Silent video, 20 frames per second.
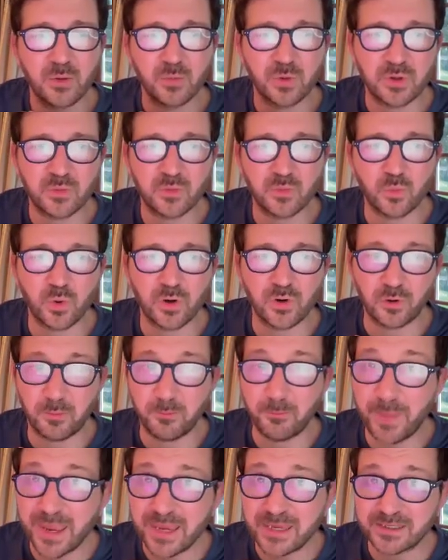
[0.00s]
We're
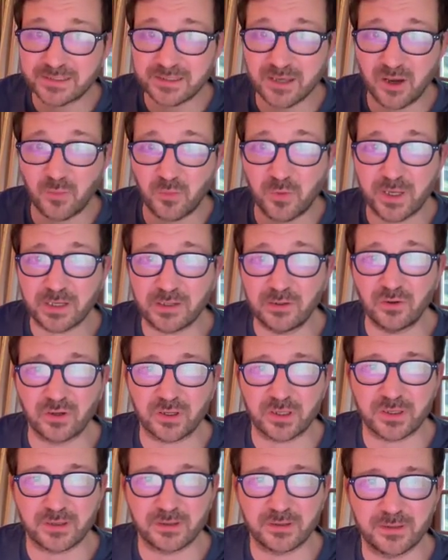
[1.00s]
on Base, aren't we? And
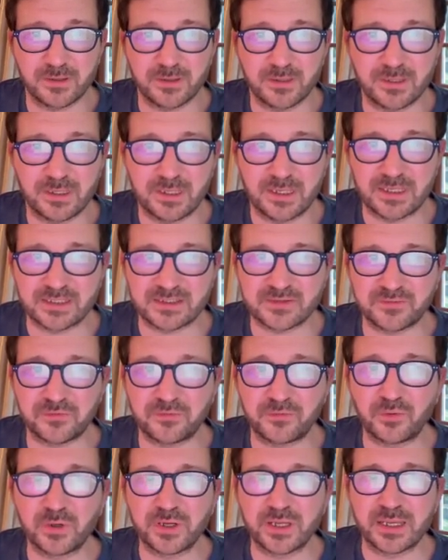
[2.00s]
look, it's
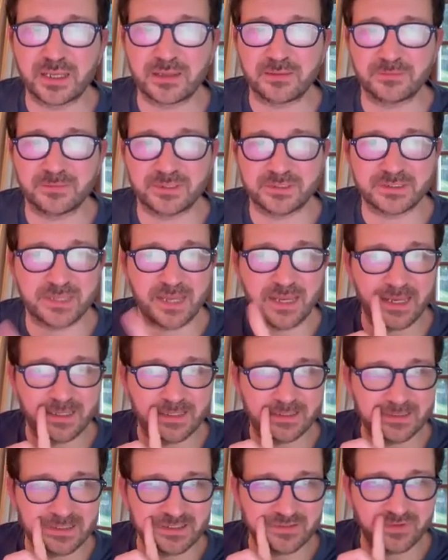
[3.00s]
free to
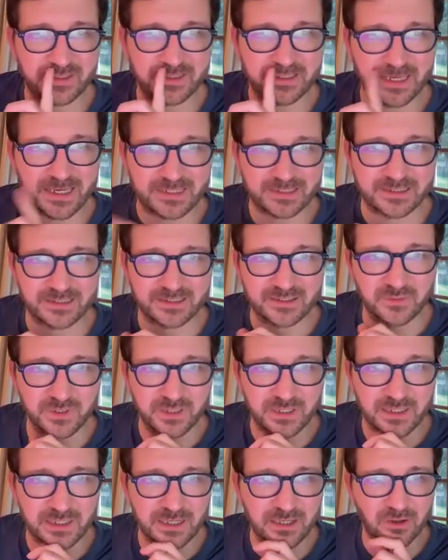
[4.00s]
send. So it's fantastic. So we're
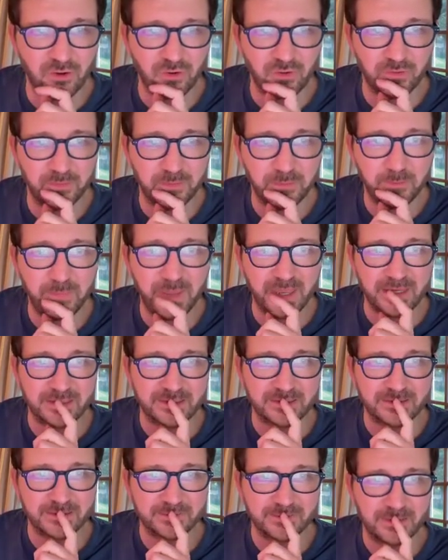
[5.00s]
going to click on
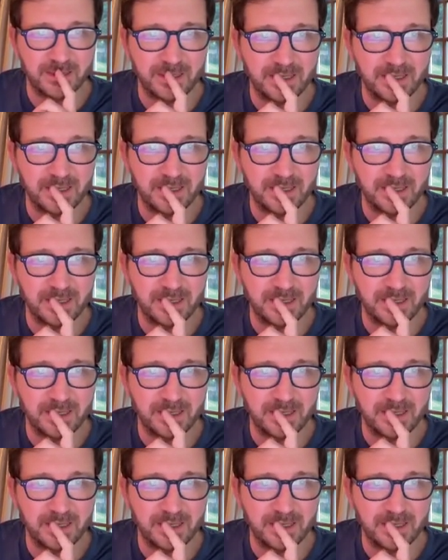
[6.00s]
Base.